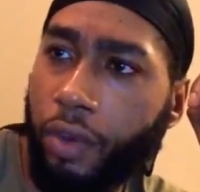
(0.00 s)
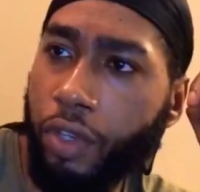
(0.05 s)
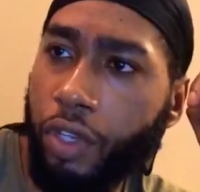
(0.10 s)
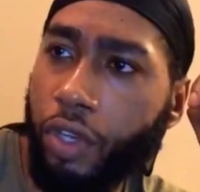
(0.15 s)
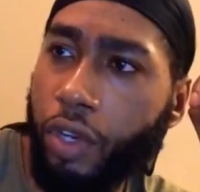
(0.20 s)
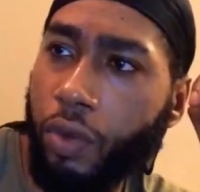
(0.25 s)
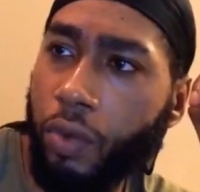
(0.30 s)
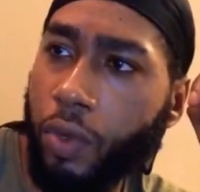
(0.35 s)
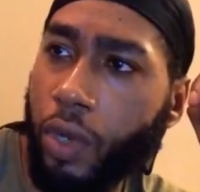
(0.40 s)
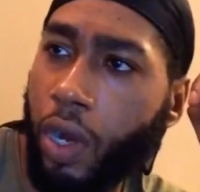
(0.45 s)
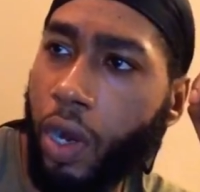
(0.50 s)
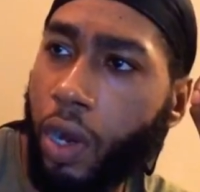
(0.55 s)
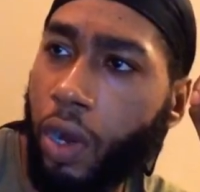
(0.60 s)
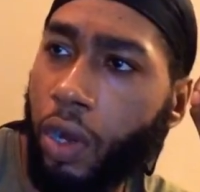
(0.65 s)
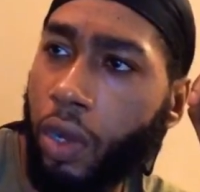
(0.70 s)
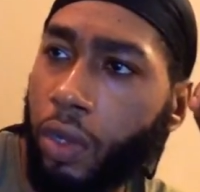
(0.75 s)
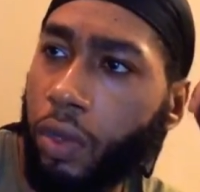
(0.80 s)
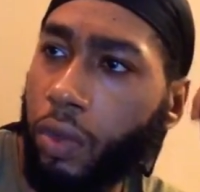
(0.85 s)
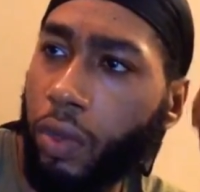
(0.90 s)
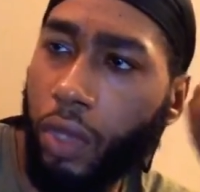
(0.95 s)
You don't
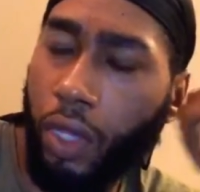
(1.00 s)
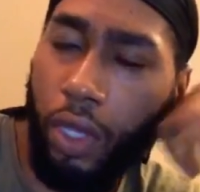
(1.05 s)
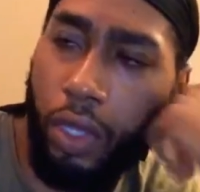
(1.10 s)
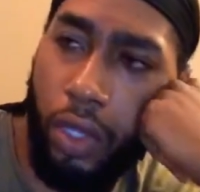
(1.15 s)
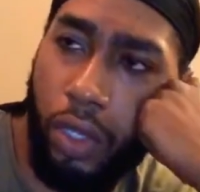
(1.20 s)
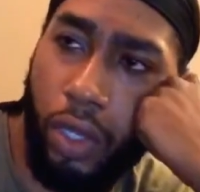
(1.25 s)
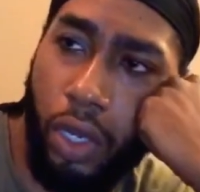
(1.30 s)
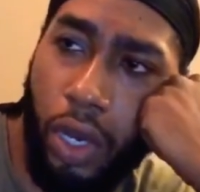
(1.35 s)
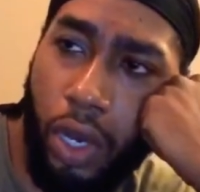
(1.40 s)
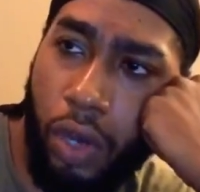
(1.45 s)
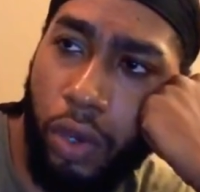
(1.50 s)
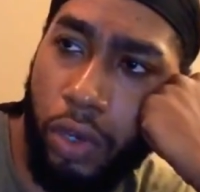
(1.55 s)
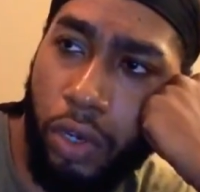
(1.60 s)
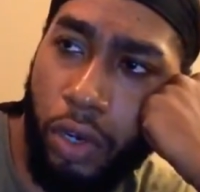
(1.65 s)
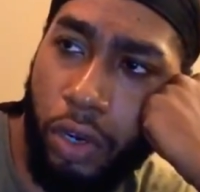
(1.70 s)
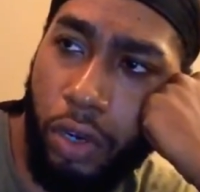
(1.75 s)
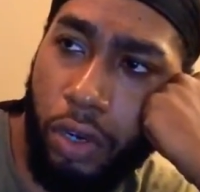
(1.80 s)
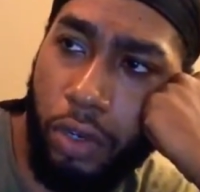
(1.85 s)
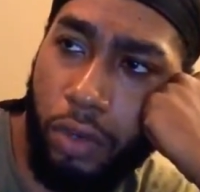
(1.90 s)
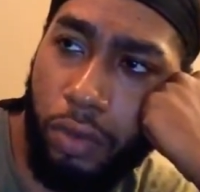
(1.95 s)
call
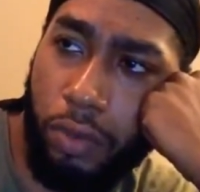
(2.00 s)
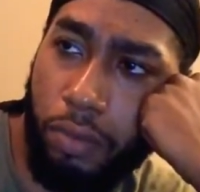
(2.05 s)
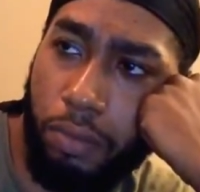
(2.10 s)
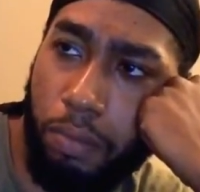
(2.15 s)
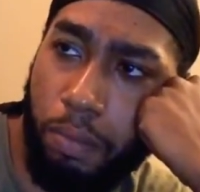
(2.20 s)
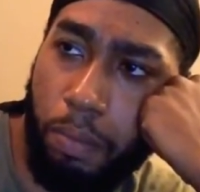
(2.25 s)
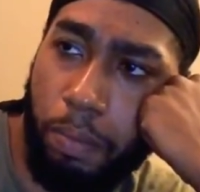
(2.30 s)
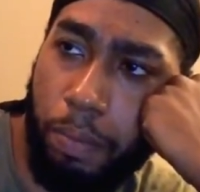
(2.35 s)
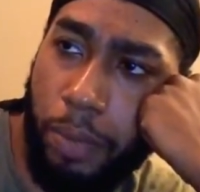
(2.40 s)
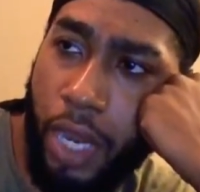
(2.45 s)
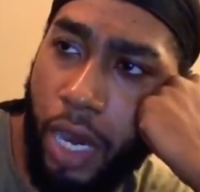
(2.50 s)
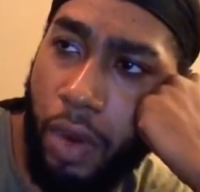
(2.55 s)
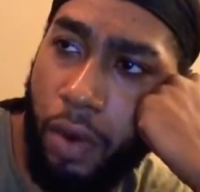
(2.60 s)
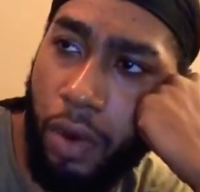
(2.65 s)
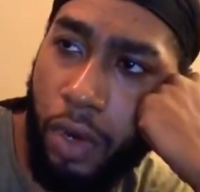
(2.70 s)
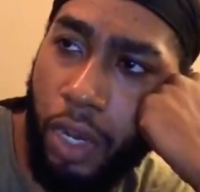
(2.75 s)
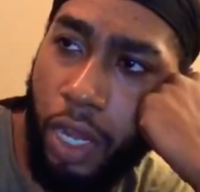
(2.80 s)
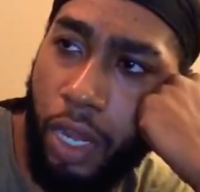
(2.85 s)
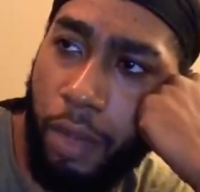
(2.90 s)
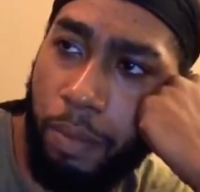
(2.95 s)
your
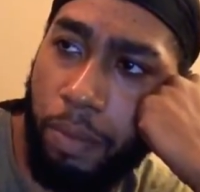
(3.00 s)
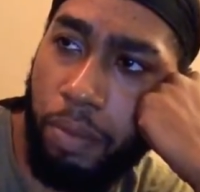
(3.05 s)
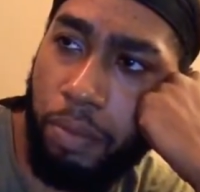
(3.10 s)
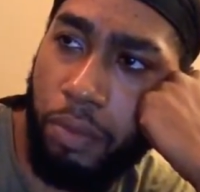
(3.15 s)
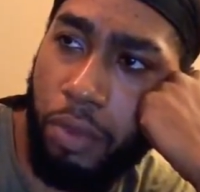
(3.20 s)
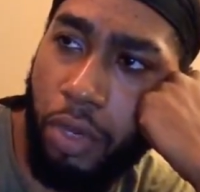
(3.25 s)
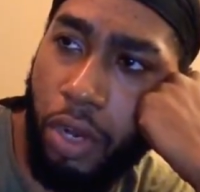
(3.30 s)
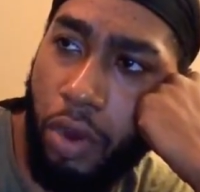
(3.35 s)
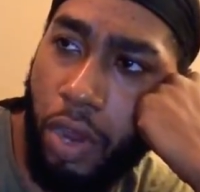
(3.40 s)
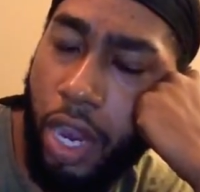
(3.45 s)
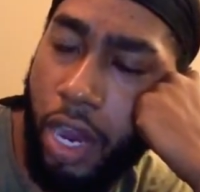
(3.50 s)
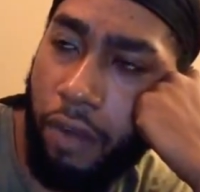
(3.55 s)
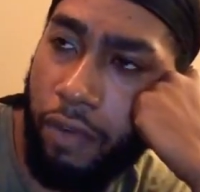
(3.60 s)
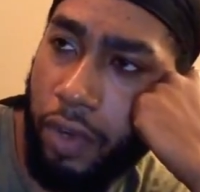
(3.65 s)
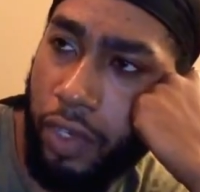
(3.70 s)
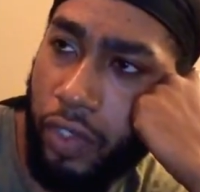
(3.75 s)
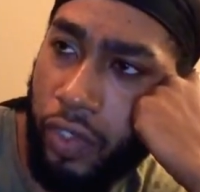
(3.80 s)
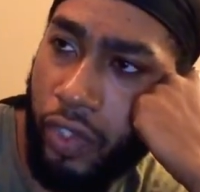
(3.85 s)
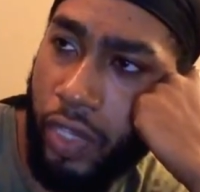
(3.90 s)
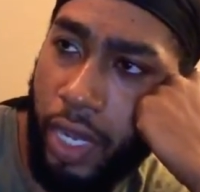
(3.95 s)
parent up,
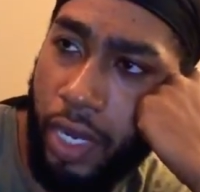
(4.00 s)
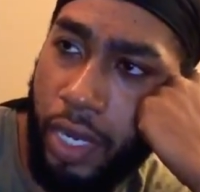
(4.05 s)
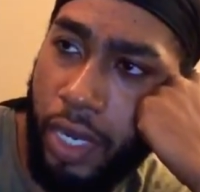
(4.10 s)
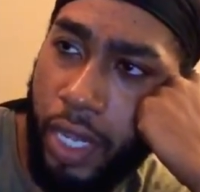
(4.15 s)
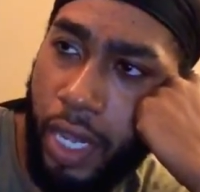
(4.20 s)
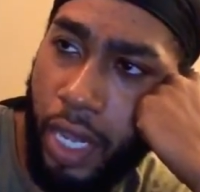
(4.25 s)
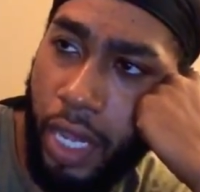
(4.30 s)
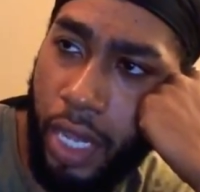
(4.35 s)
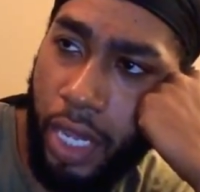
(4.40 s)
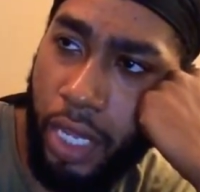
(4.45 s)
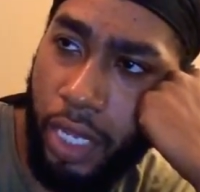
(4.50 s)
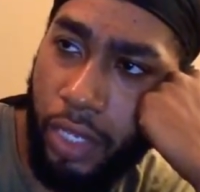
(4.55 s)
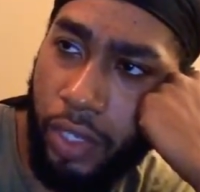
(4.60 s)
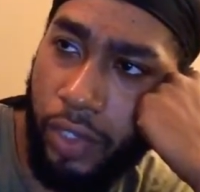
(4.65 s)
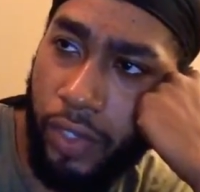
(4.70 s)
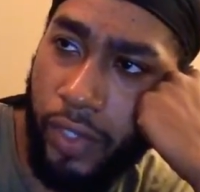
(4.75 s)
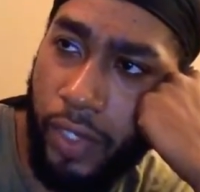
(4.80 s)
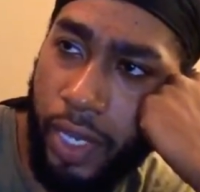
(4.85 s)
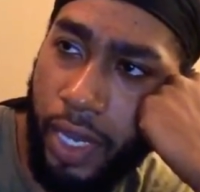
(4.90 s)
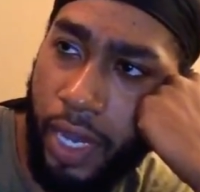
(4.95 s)
every Sunday
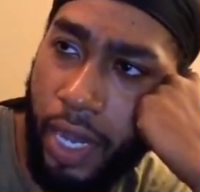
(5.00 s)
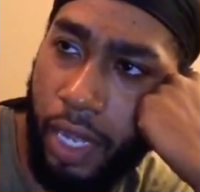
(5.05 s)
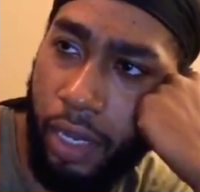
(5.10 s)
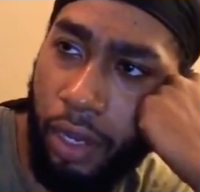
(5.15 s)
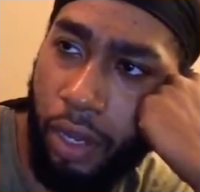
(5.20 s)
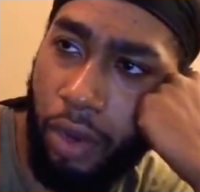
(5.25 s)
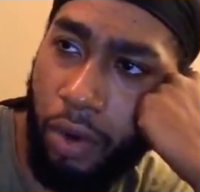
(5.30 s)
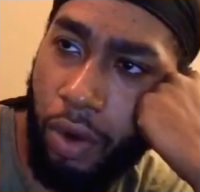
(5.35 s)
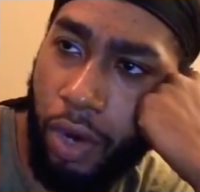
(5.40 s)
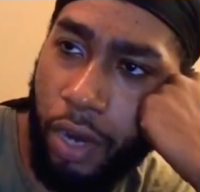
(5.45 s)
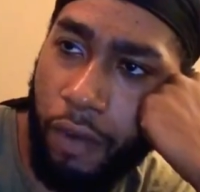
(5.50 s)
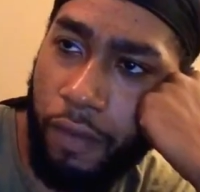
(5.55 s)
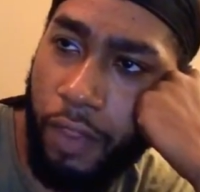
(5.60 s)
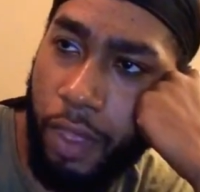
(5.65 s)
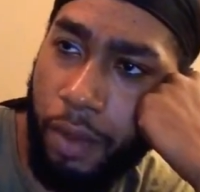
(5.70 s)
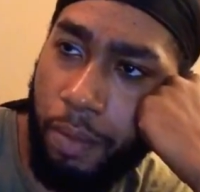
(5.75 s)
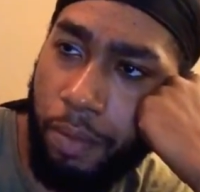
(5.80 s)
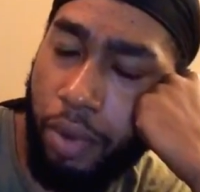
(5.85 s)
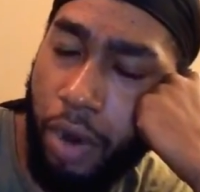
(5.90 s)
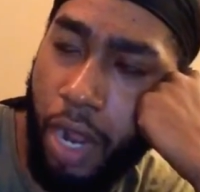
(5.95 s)
to say hello or
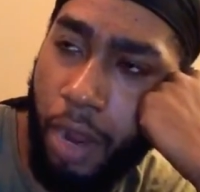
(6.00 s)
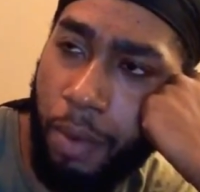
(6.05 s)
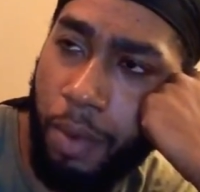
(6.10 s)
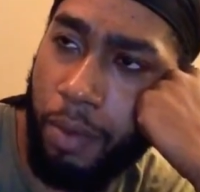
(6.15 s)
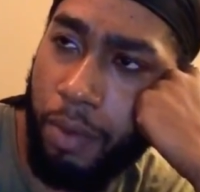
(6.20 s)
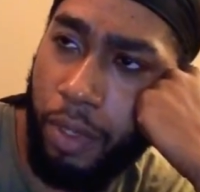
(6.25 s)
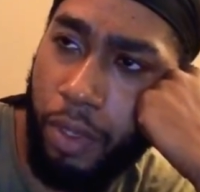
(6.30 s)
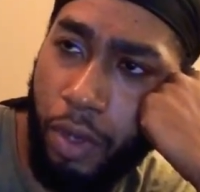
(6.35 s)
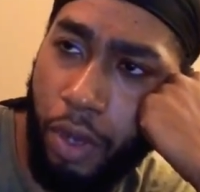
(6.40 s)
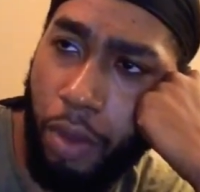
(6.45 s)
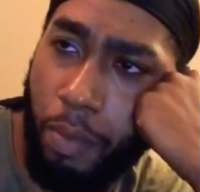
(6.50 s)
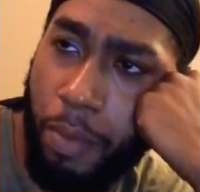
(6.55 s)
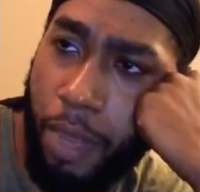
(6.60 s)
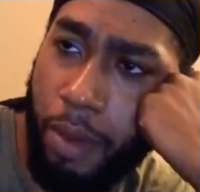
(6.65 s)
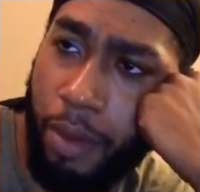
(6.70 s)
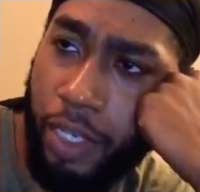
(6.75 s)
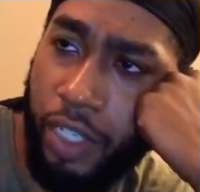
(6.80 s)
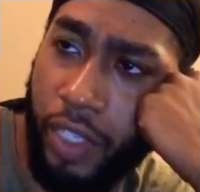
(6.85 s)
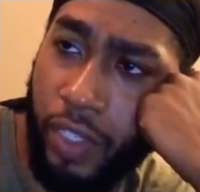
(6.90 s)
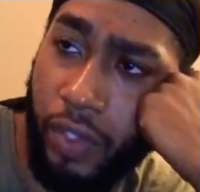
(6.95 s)
anything. Probably,
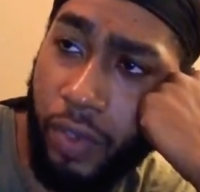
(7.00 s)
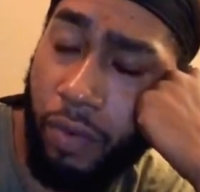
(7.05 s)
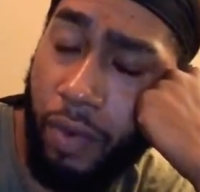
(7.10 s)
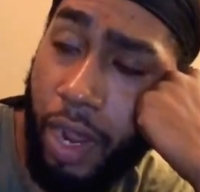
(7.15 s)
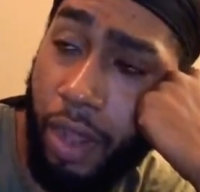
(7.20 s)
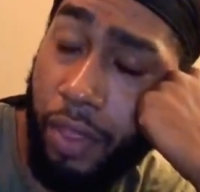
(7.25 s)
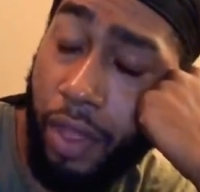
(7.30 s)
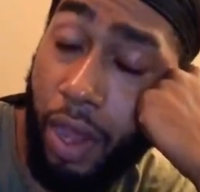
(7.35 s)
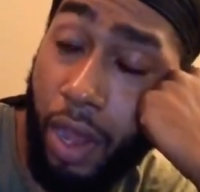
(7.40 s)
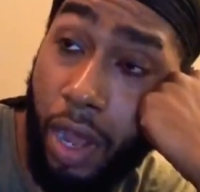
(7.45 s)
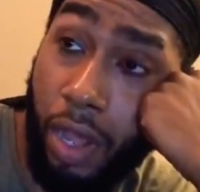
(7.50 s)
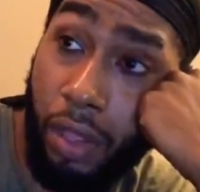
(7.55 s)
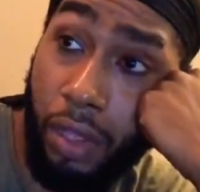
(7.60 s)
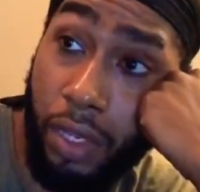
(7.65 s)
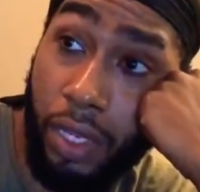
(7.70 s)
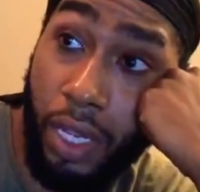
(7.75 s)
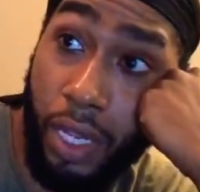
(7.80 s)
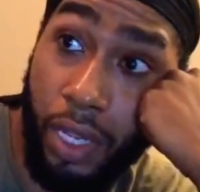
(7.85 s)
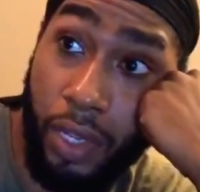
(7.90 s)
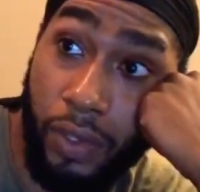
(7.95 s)
maybe just around the
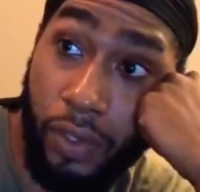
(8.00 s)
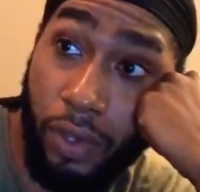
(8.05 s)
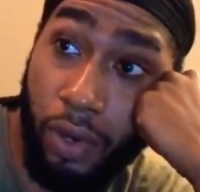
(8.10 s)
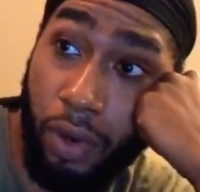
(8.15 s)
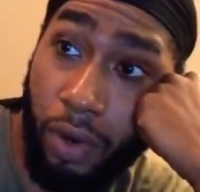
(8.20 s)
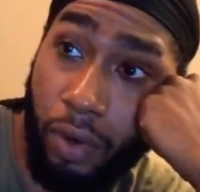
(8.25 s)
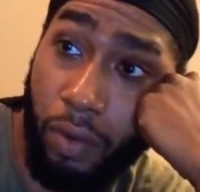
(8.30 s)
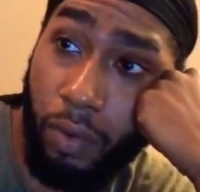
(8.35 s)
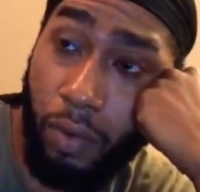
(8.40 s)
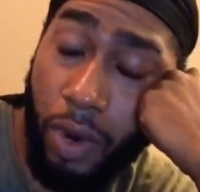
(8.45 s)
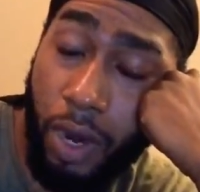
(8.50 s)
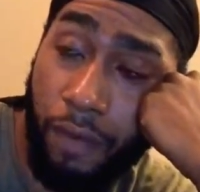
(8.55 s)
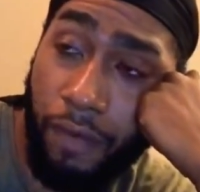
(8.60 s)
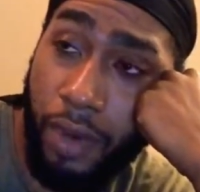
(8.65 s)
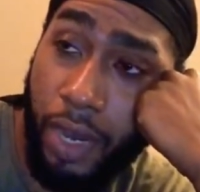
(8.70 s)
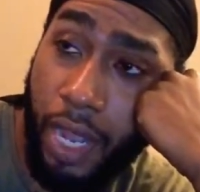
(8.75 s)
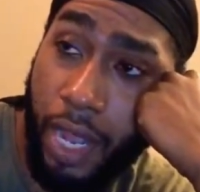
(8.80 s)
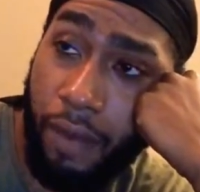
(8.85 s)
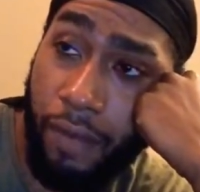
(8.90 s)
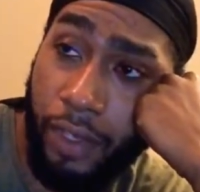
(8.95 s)
holidays or wherever
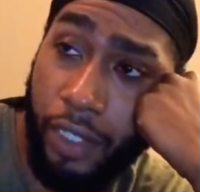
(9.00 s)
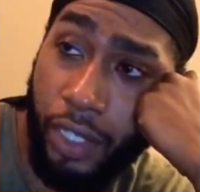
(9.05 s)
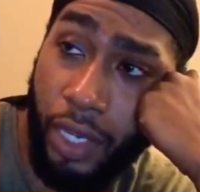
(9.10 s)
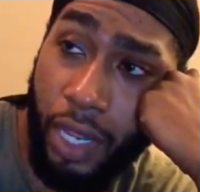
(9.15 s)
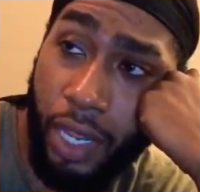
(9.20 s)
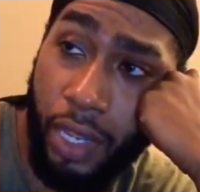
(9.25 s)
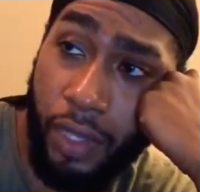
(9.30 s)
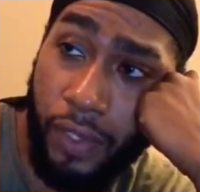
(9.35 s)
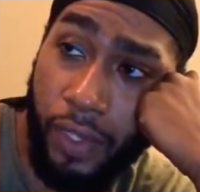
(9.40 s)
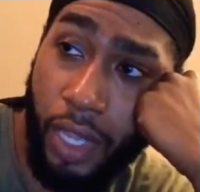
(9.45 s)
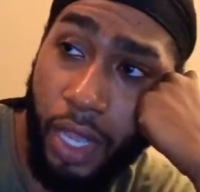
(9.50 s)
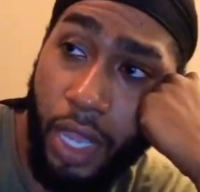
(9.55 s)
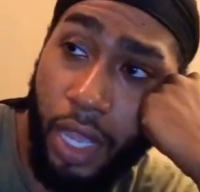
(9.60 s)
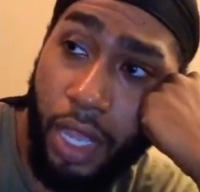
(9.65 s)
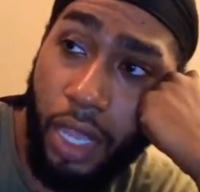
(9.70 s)
you have a chance.